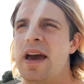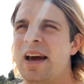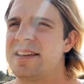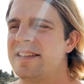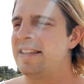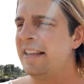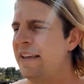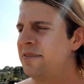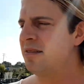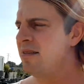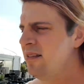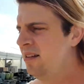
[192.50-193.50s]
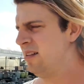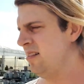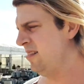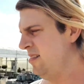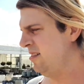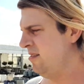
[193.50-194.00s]
make it to then?
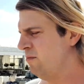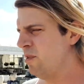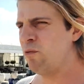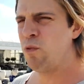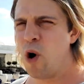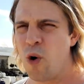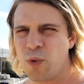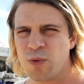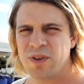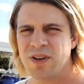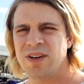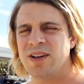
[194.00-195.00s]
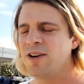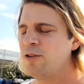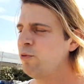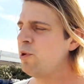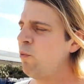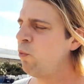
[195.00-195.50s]
We won't.
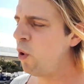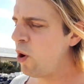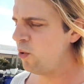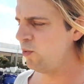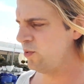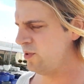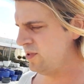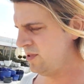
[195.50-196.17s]
We won't.